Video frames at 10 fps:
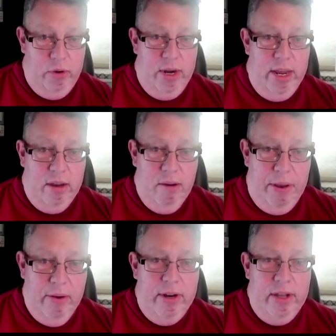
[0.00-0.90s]
unique
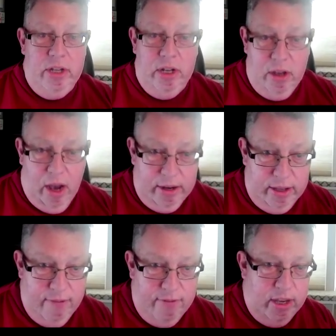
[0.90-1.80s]
abilities and
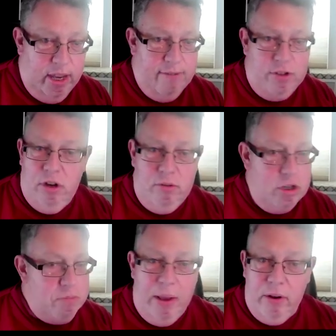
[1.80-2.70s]
God-given gifts
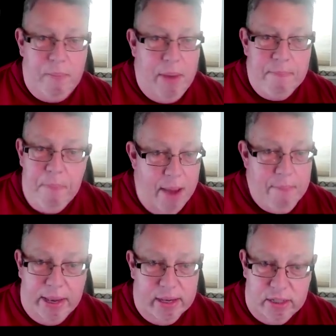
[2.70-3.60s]
to just be able to make
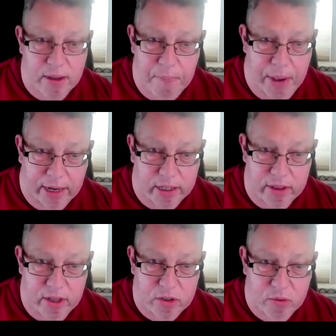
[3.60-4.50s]
my biggest
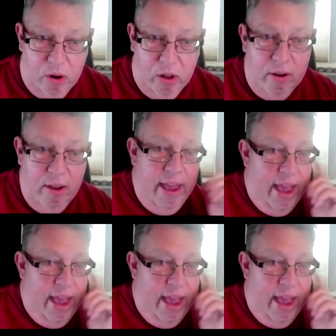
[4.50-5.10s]
impact in this world.